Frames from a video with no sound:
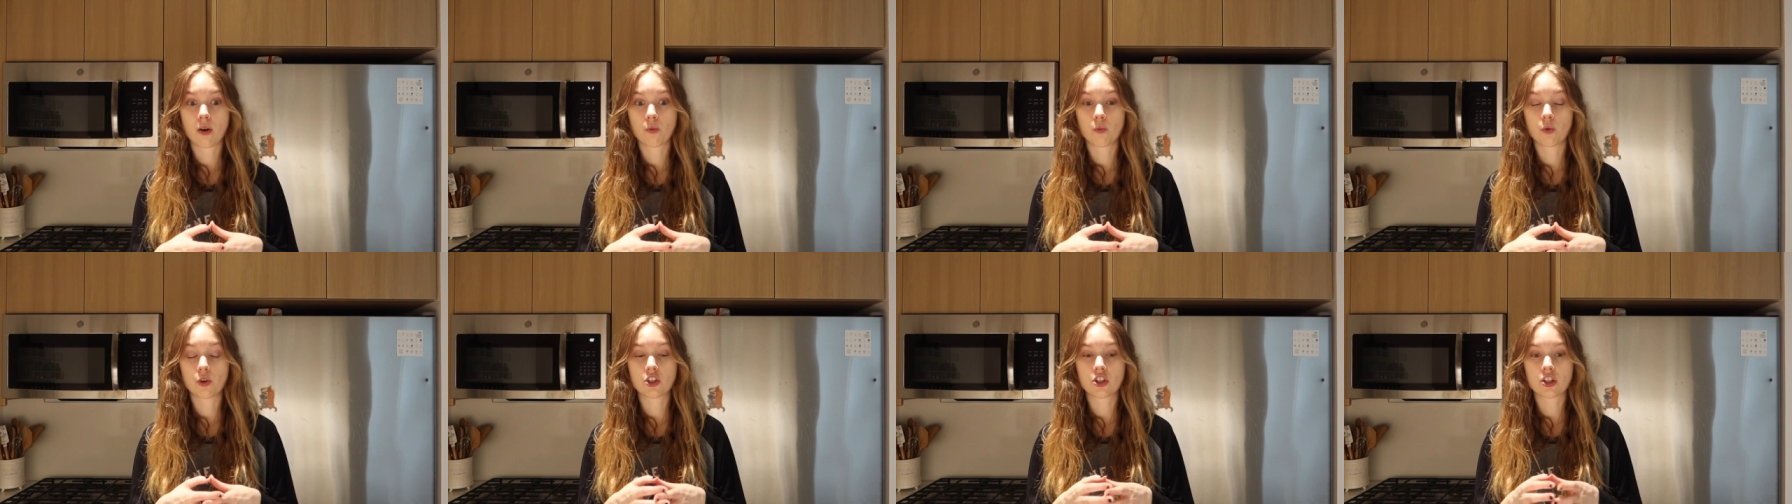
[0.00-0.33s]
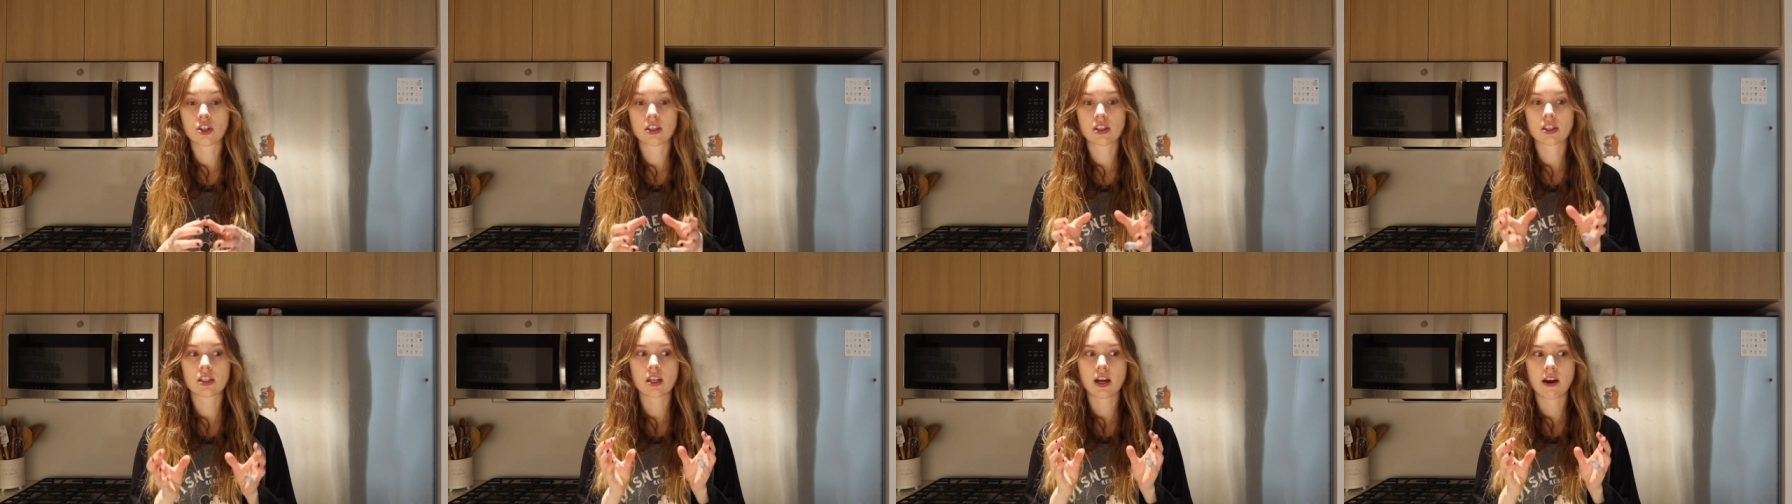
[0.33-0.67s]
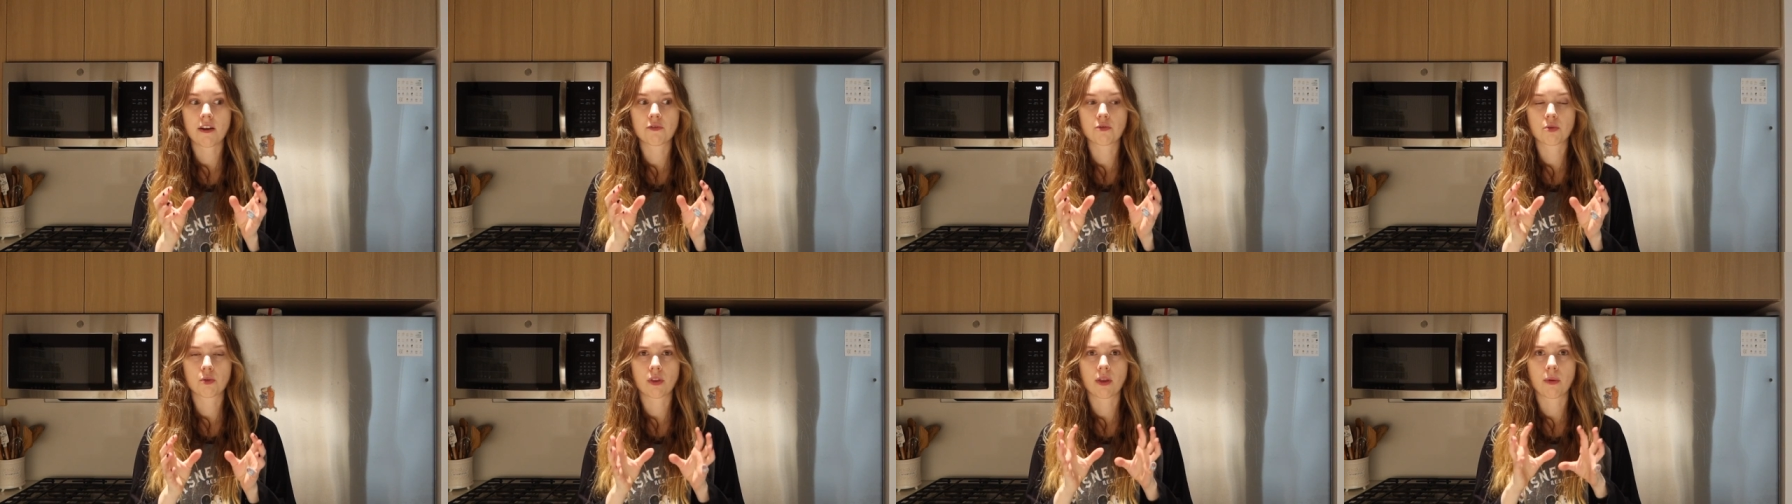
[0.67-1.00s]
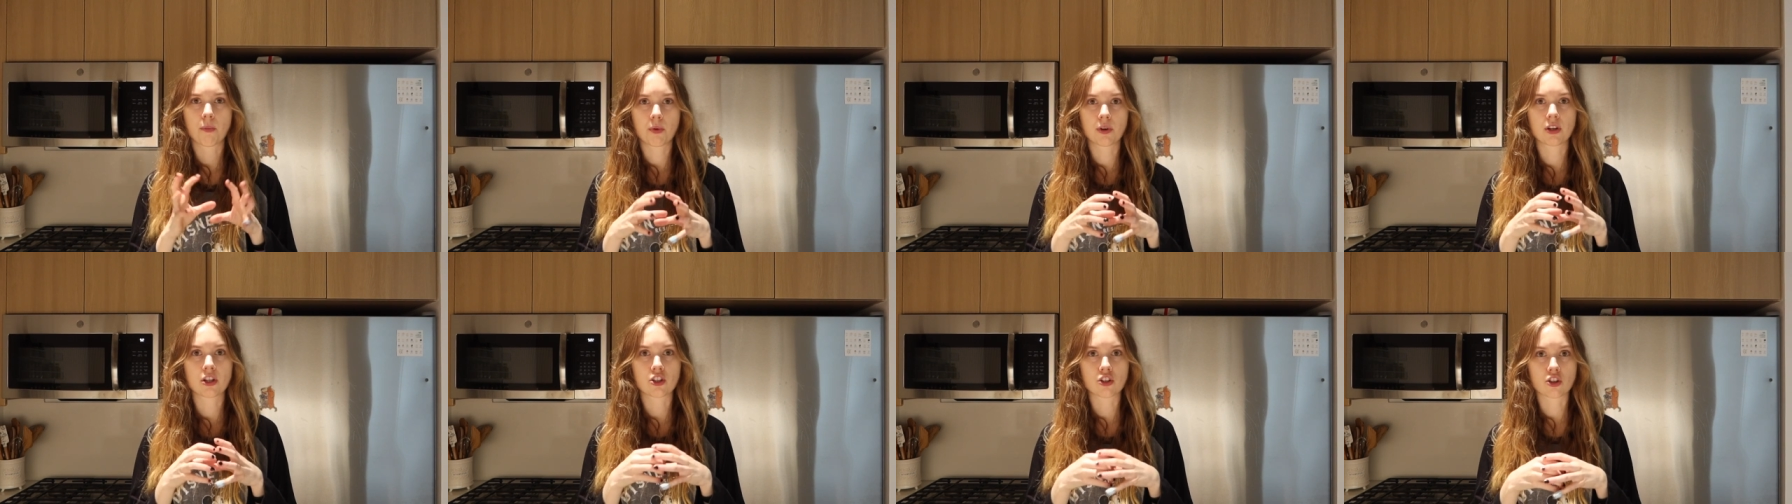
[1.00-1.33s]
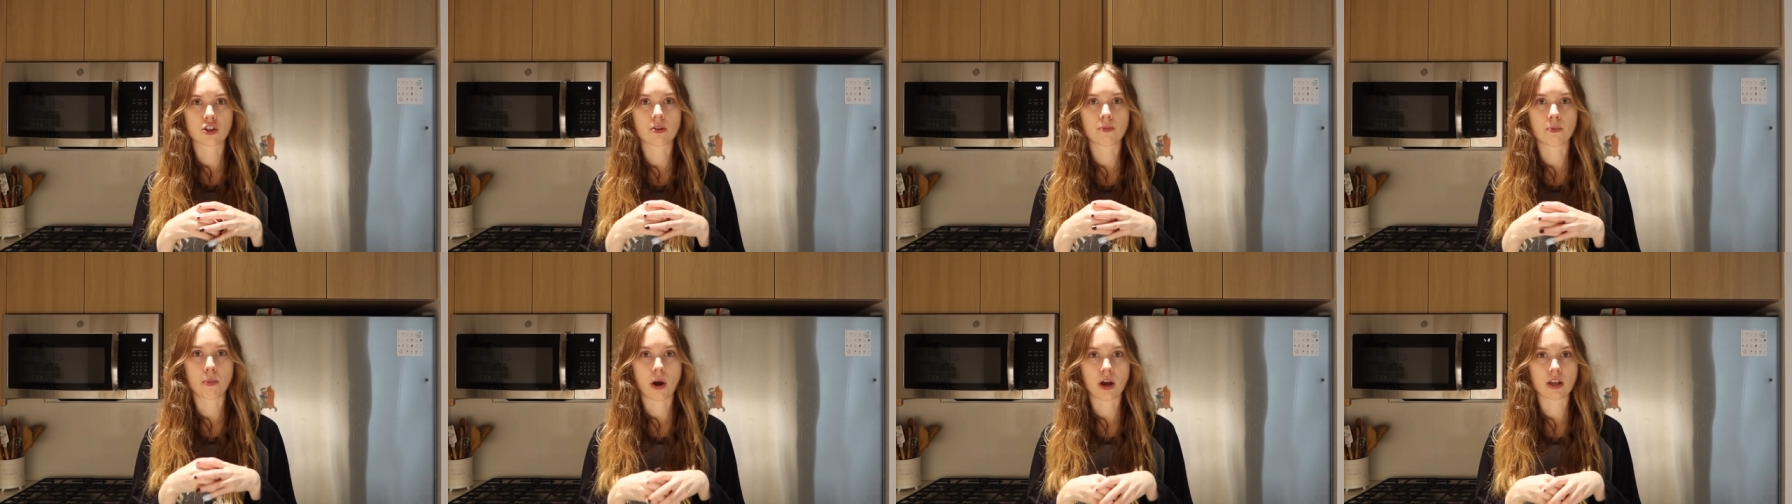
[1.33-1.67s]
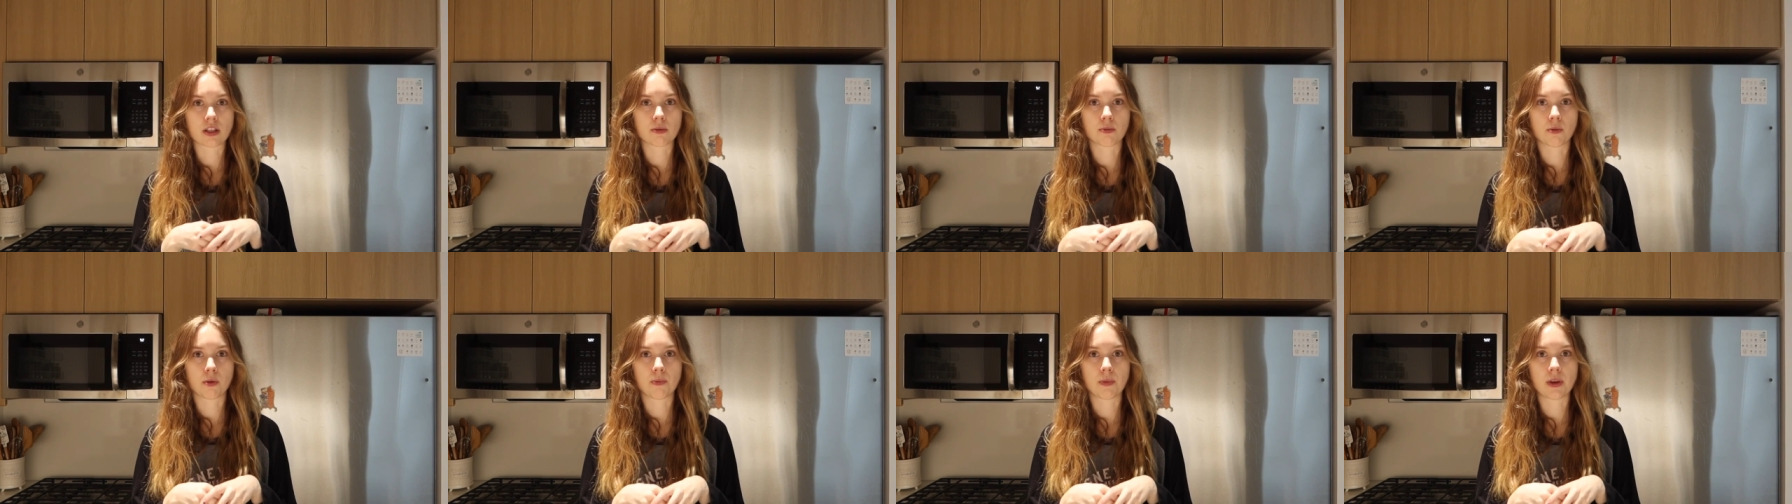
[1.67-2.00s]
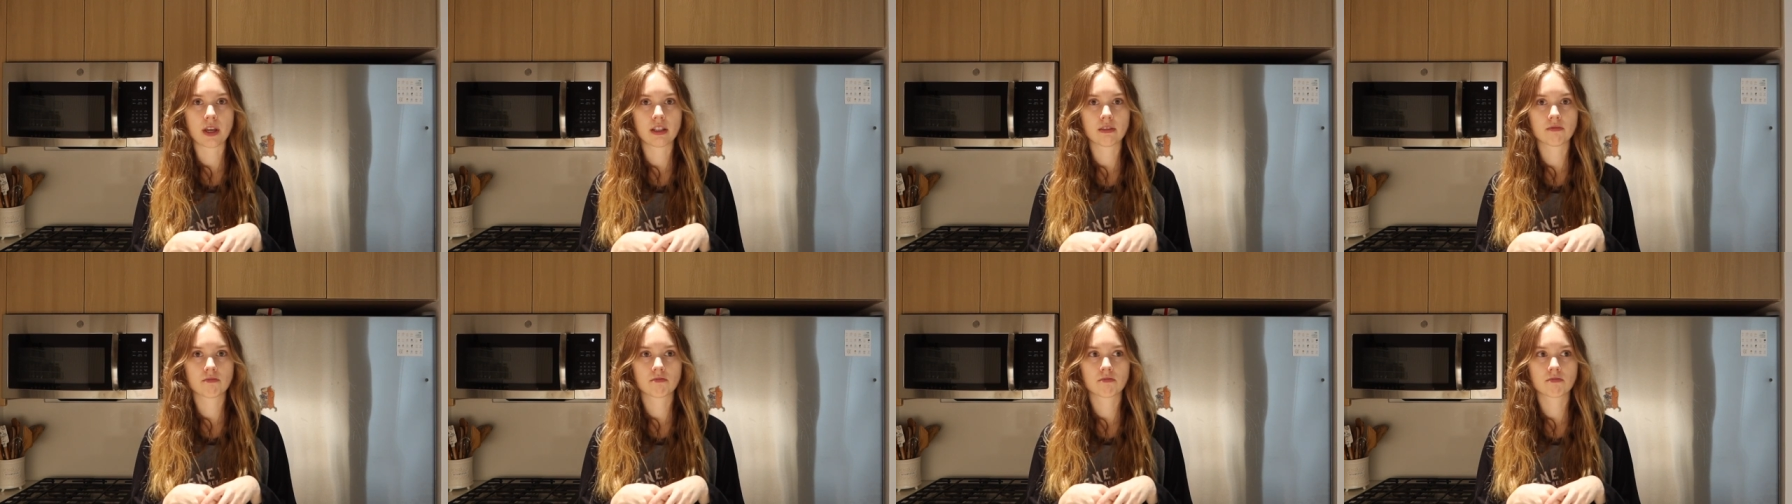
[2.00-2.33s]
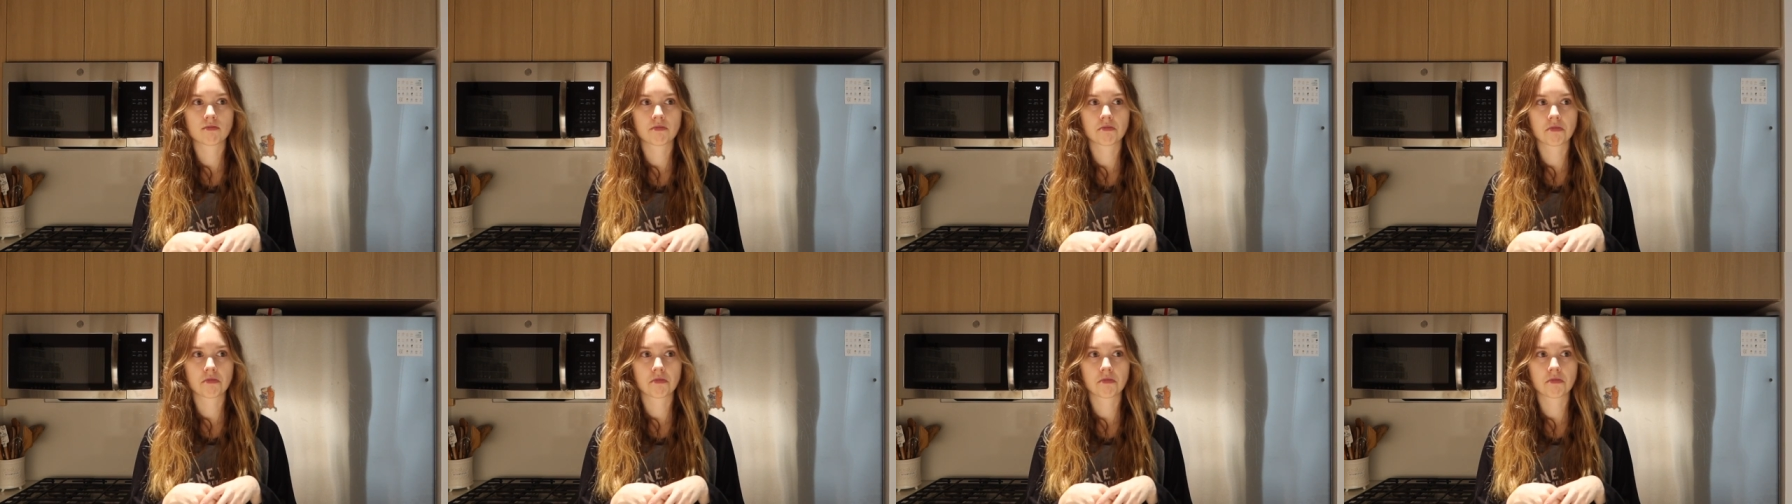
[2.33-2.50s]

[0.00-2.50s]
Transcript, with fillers: which is stuffed with, I'm pretty sure, impossible meat